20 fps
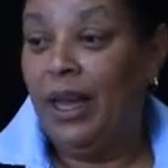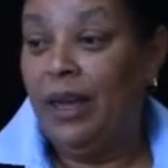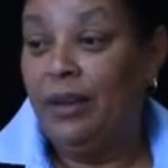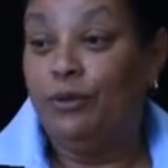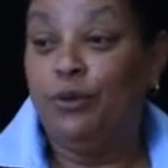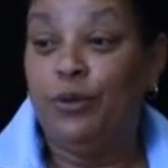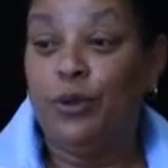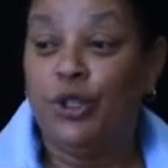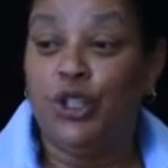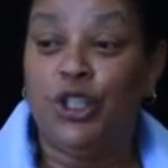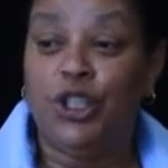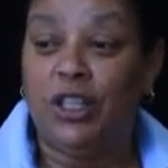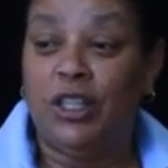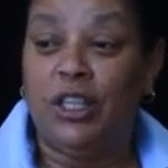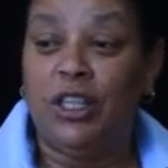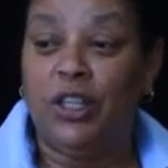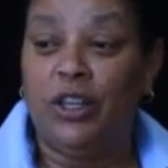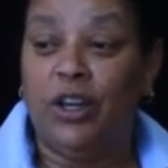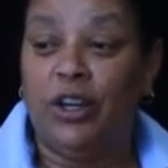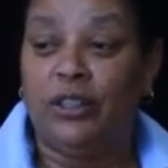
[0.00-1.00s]

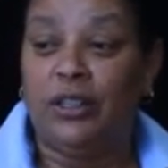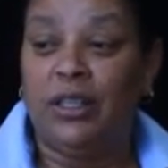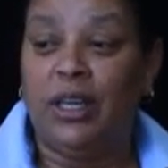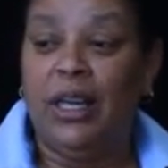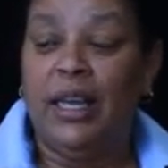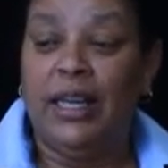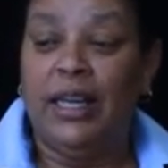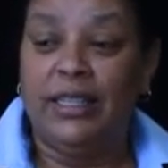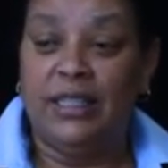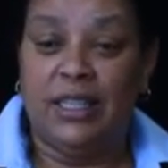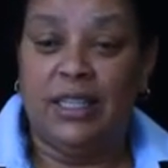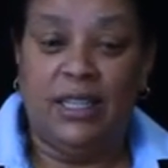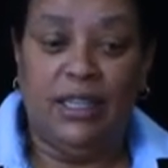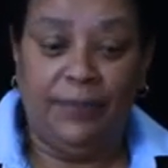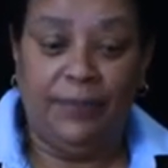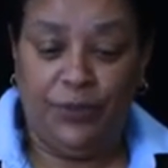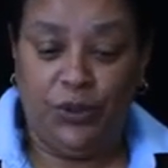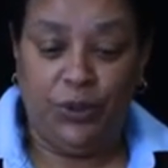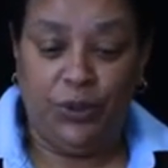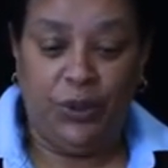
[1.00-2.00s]
Unfortunately not. It's
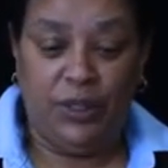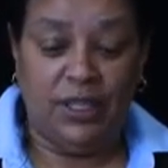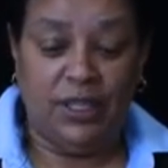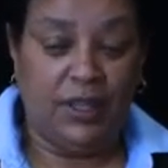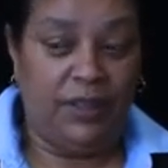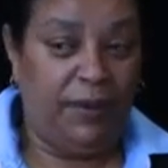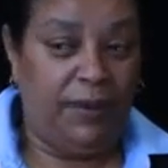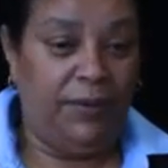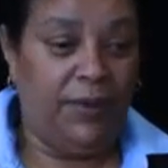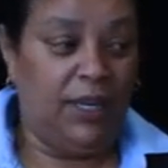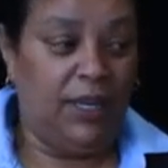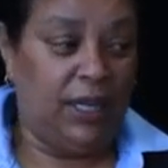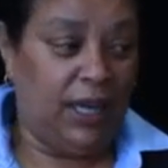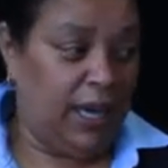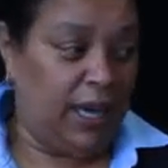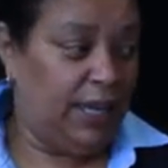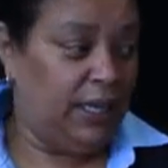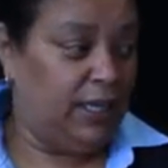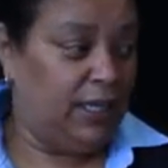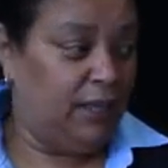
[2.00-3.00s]
linked to the South African
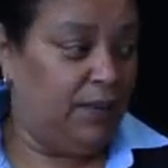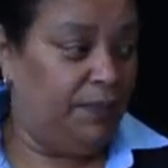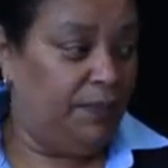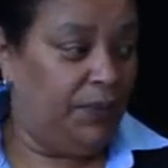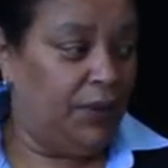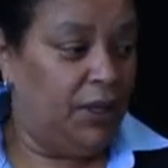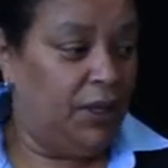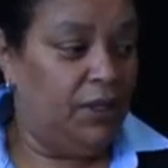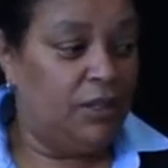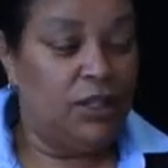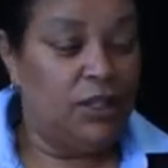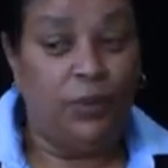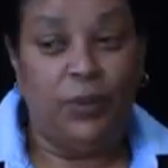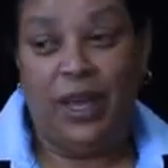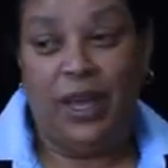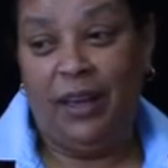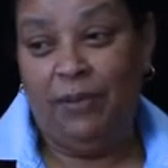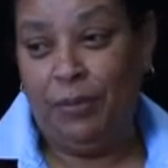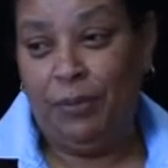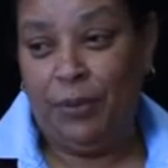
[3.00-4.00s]
ID. So we
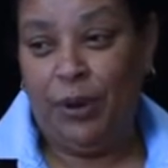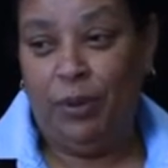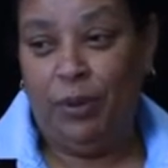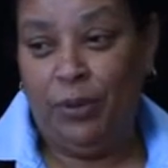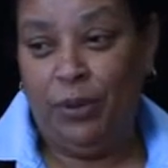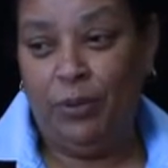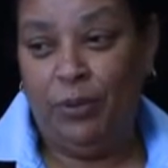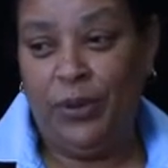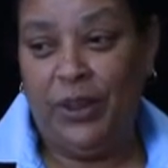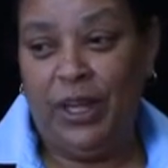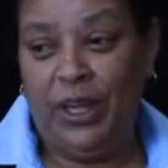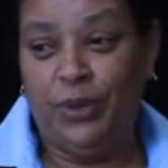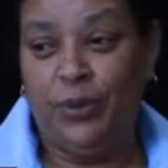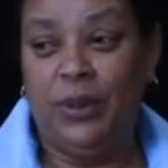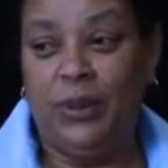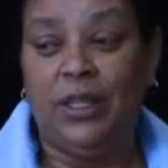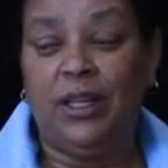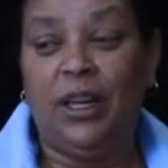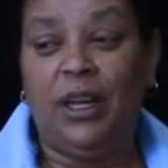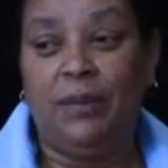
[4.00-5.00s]
have a problem with that
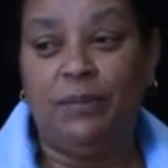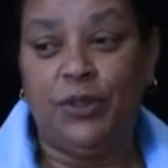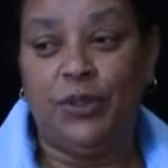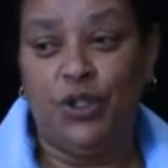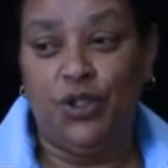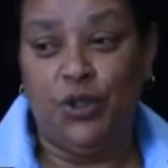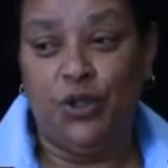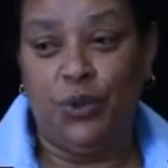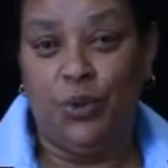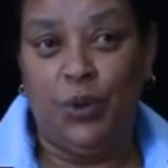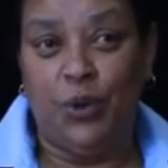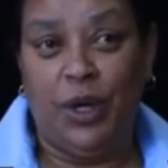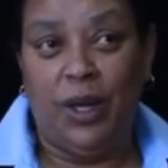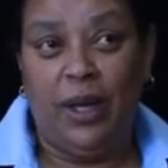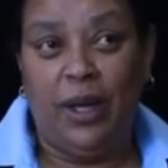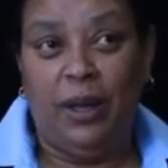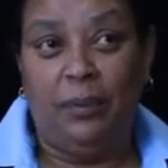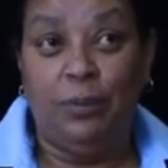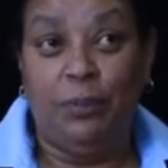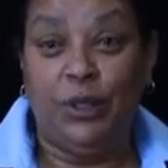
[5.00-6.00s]
when it comes to
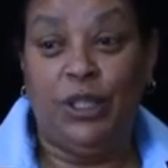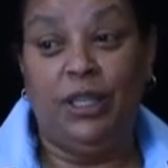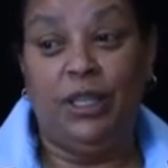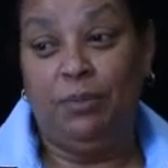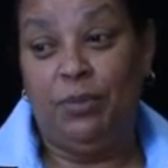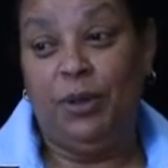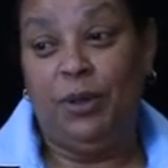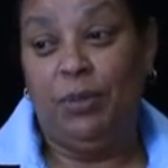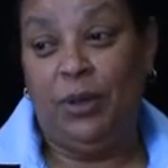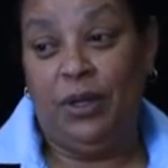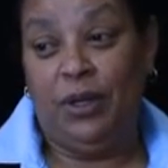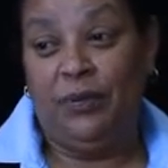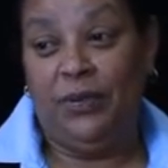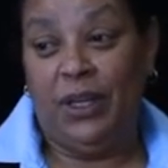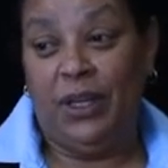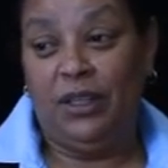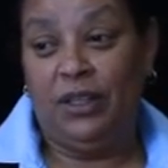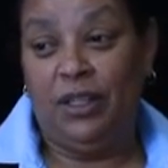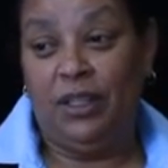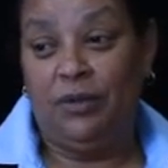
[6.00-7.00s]
putting people on
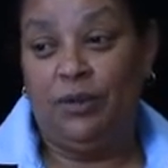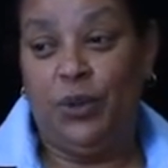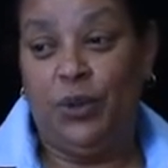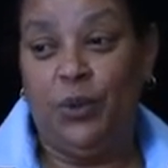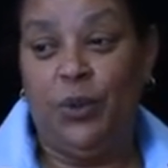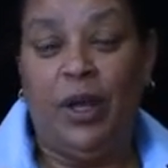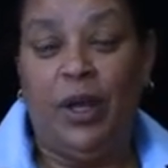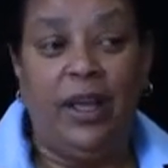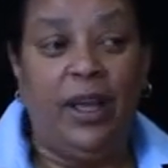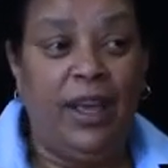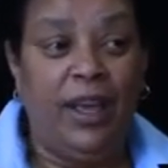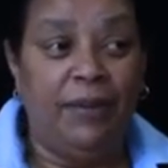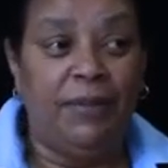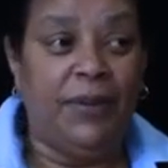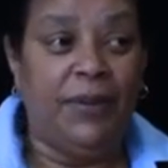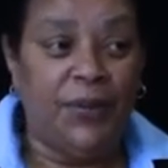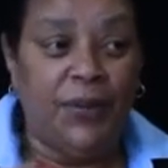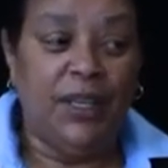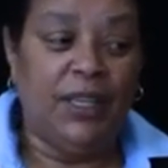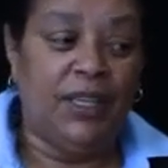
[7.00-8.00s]
debt review.
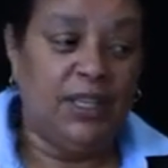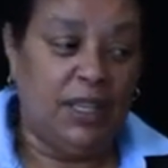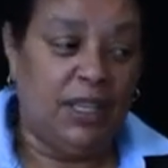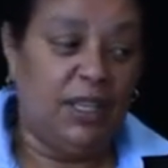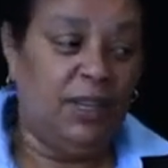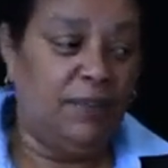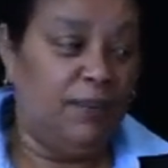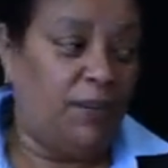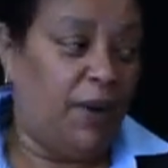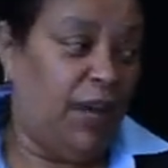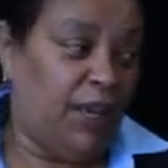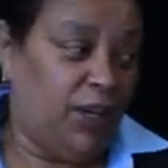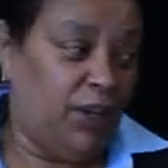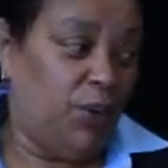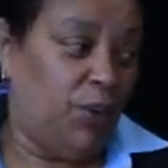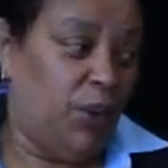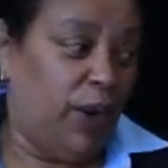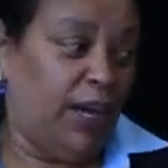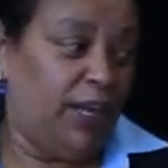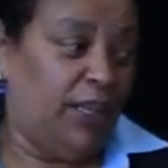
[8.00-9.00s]
Everything is linked by
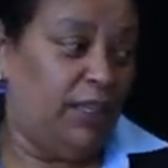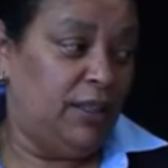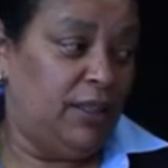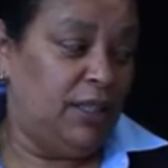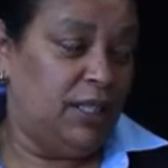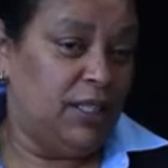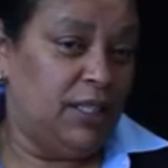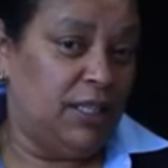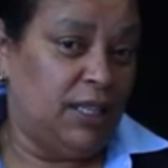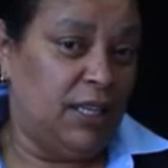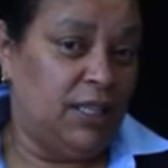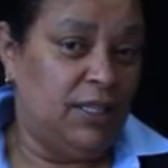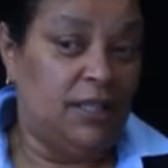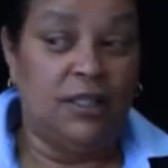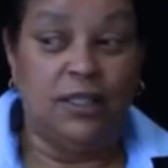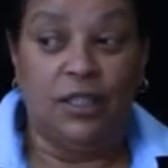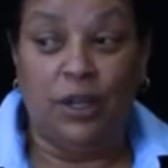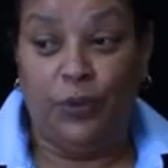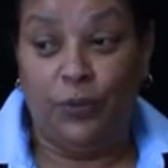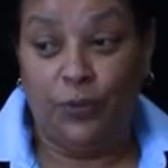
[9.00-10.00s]
your ID these days.
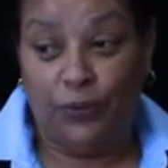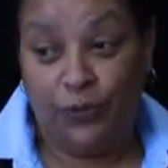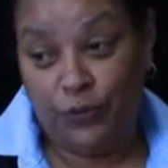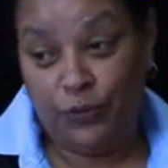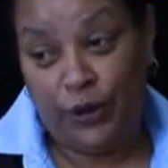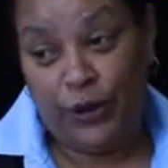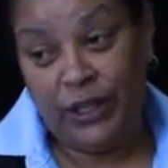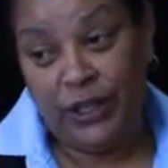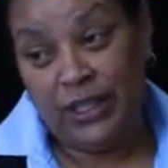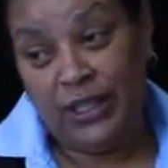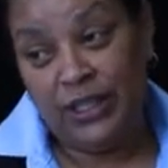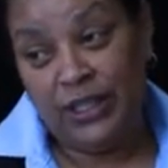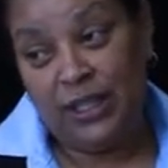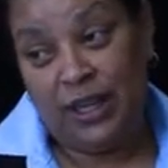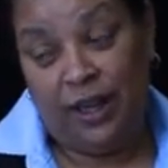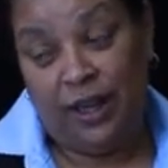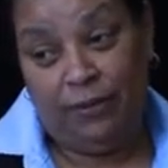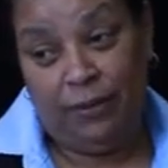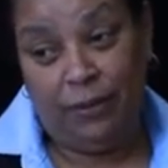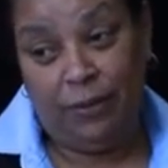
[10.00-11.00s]
So foreigners
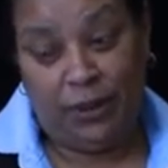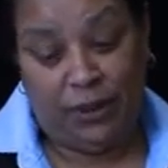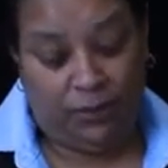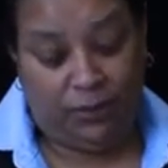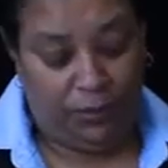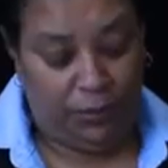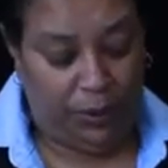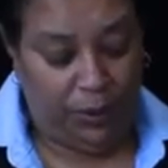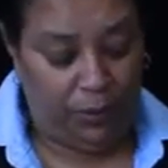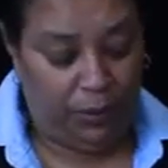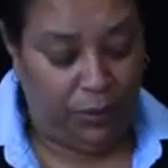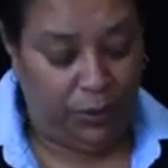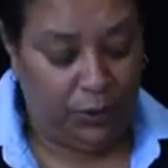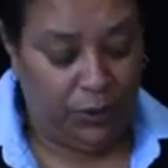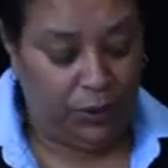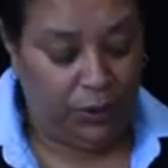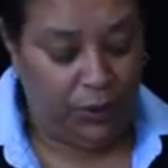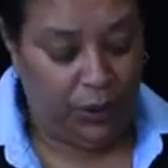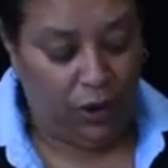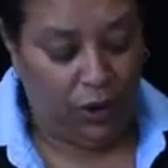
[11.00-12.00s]
I have a bit of a problem
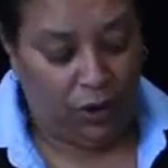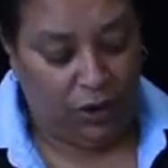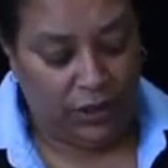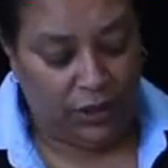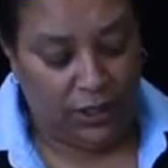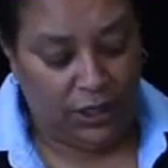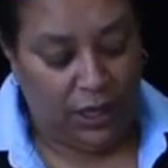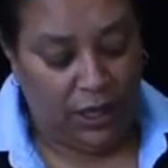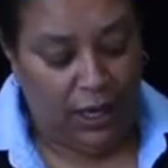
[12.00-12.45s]
with, we can't.